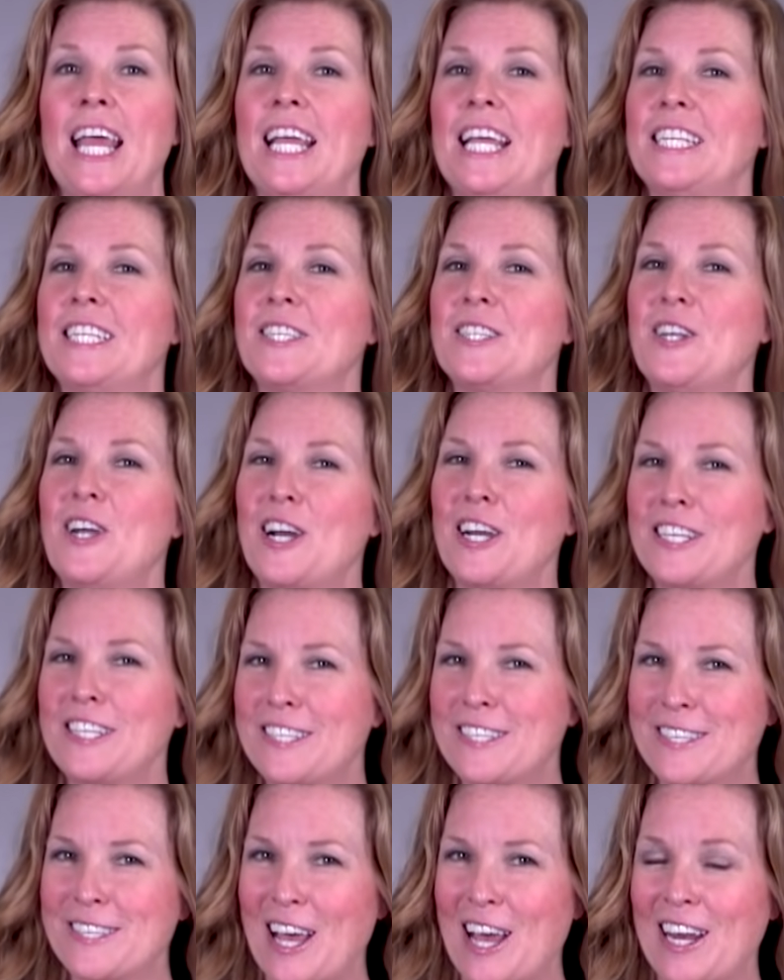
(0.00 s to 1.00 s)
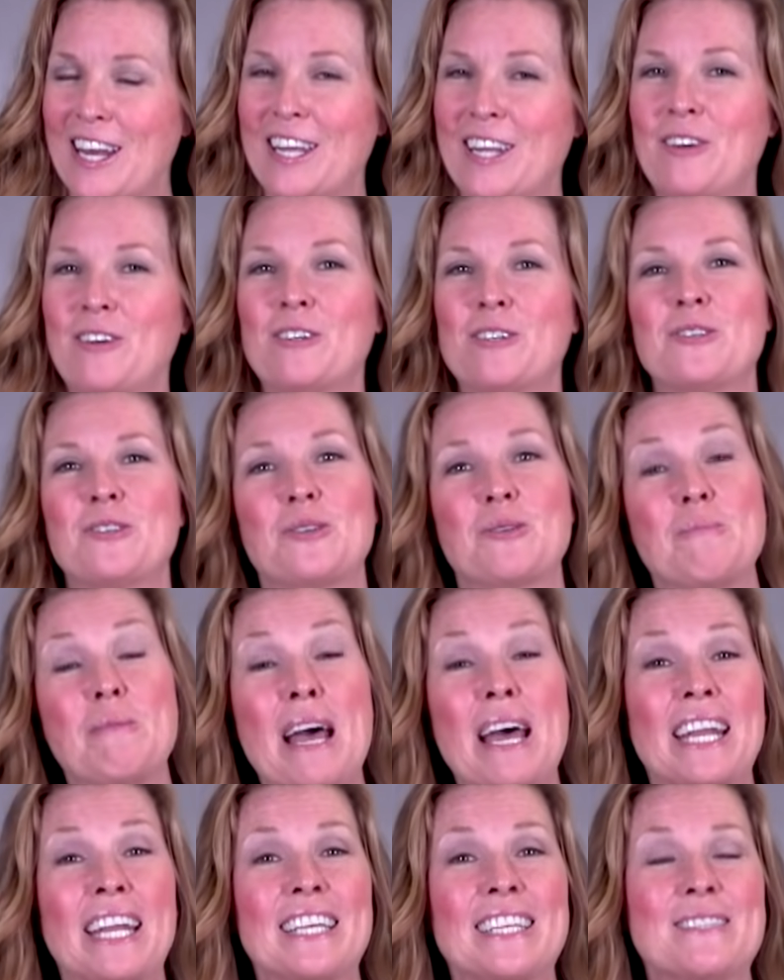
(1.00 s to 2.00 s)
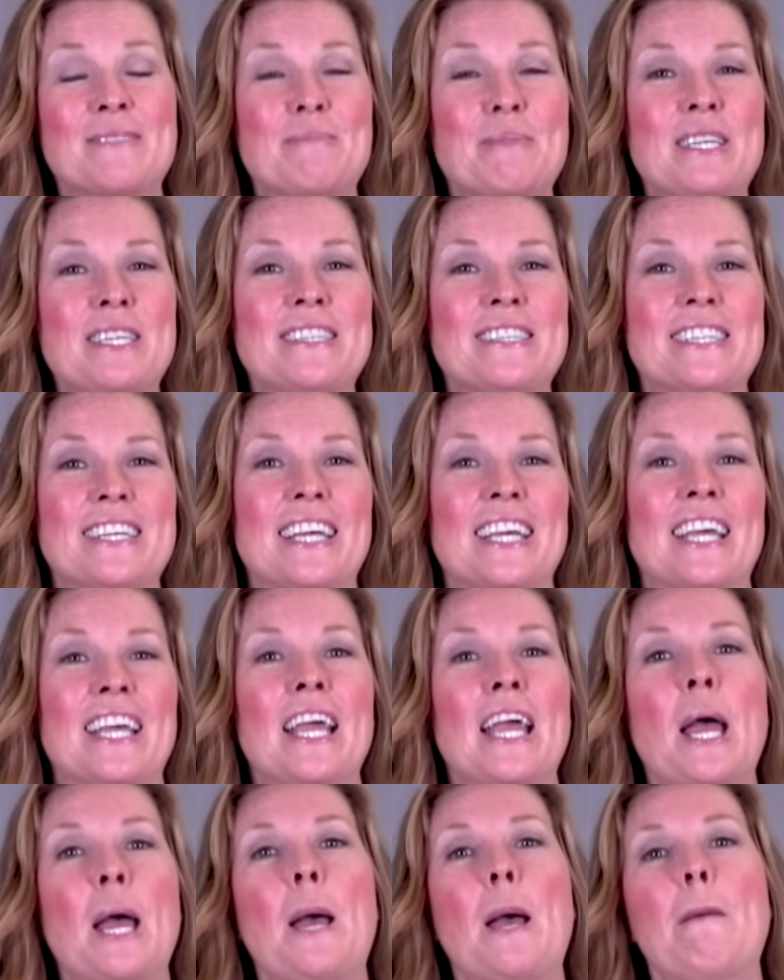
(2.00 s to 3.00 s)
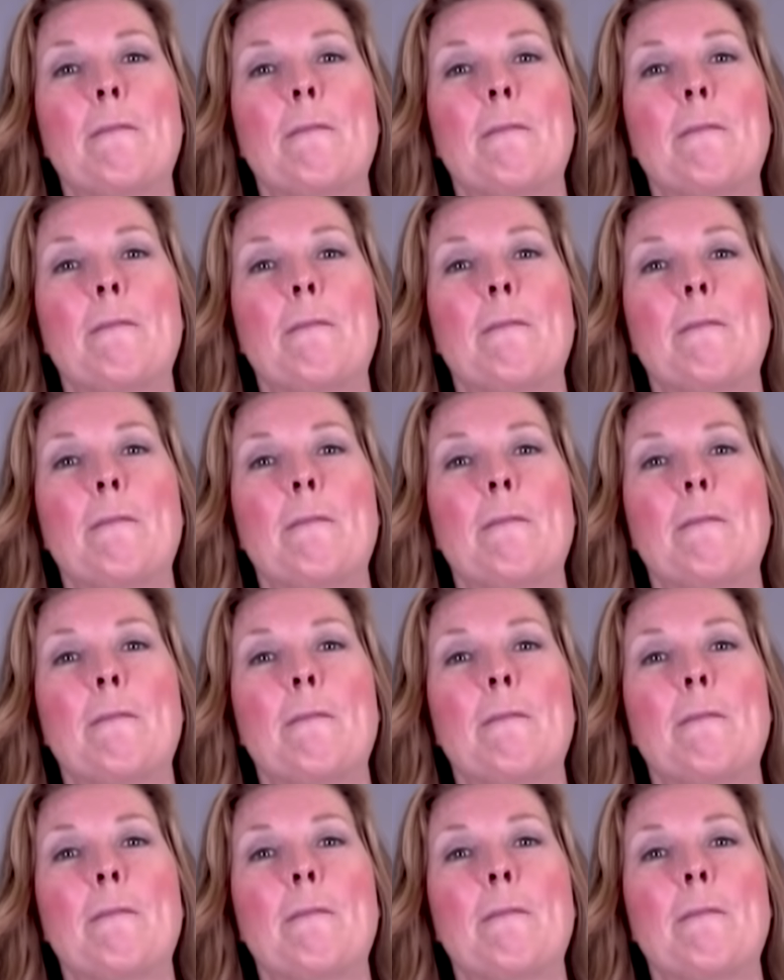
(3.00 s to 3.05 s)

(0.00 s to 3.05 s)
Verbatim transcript: It's not as sudden or as dramatic as a bee sting,